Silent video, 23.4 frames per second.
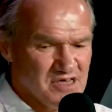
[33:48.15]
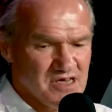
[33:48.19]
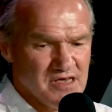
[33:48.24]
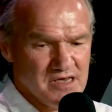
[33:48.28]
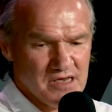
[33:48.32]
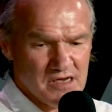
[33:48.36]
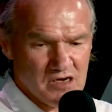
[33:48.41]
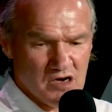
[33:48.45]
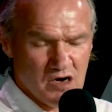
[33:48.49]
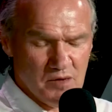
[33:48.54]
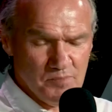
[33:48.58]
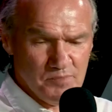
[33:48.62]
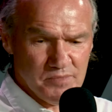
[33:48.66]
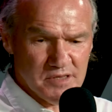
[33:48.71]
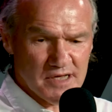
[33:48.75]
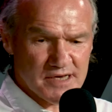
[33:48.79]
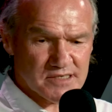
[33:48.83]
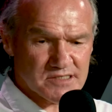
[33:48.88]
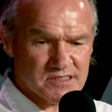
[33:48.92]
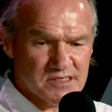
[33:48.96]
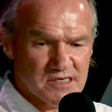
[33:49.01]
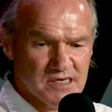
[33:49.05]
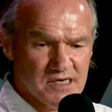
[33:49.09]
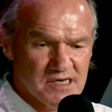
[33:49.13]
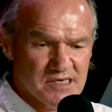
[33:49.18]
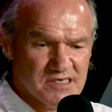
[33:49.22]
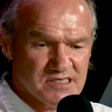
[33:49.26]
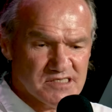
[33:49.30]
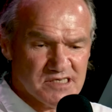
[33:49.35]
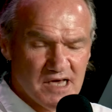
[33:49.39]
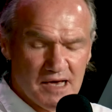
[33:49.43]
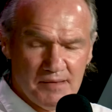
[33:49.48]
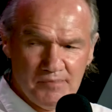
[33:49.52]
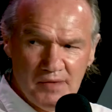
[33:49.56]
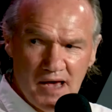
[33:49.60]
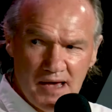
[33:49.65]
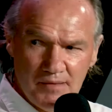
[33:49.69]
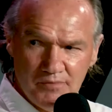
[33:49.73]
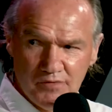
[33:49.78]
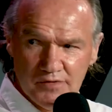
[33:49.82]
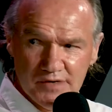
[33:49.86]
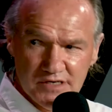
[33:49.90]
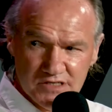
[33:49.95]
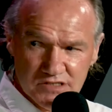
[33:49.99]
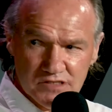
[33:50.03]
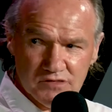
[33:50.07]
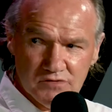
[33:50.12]
complex, some
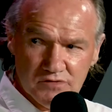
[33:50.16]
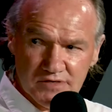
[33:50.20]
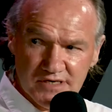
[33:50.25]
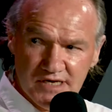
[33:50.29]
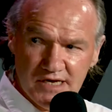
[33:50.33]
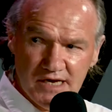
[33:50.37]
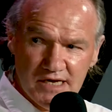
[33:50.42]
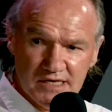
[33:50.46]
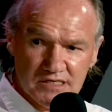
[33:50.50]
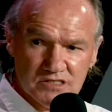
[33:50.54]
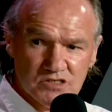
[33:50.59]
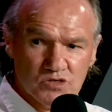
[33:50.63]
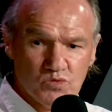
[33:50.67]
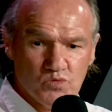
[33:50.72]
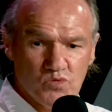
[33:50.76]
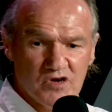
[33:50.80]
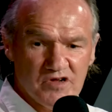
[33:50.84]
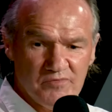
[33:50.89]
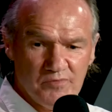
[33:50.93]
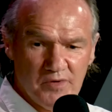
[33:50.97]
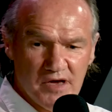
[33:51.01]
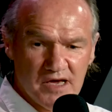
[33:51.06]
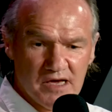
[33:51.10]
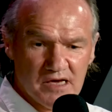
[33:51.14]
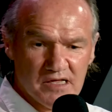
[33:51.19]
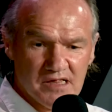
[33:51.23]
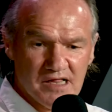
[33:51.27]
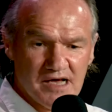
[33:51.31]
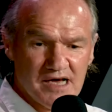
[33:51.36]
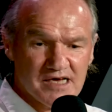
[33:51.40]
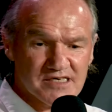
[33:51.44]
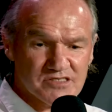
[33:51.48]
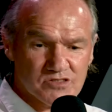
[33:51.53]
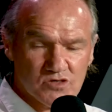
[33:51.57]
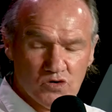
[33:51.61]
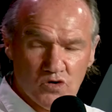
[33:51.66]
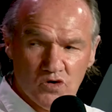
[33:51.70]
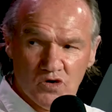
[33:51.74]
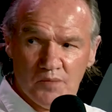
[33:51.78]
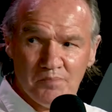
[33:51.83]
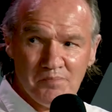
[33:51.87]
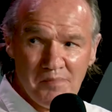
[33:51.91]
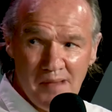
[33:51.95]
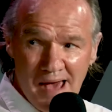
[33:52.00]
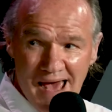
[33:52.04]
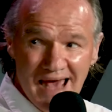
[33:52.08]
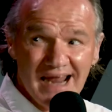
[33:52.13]
Aboriginal kids would have been classed
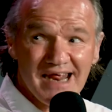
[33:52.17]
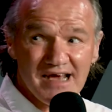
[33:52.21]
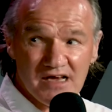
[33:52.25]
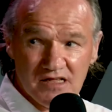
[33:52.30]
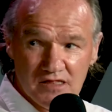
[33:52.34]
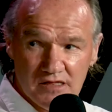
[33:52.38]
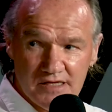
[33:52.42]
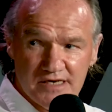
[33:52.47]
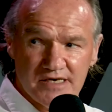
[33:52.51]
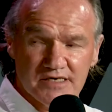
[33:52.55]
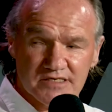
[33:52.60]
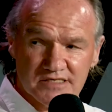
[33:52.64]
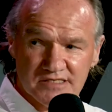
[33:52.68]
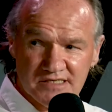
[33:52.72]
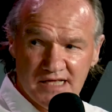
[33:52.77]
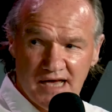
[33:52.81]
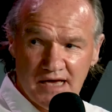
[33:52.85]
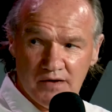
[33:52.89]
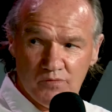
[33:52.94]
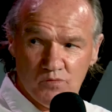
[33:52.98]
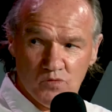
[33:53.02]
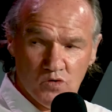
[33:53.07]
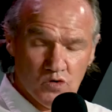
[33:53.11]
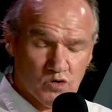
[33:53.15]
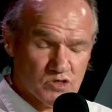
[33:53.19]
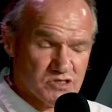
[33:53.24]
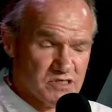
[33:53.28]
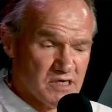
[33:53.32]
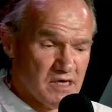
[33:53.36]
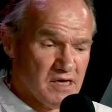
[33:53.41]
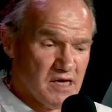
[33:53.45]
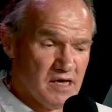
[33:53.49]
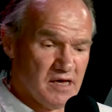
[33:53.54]
automatically as state wards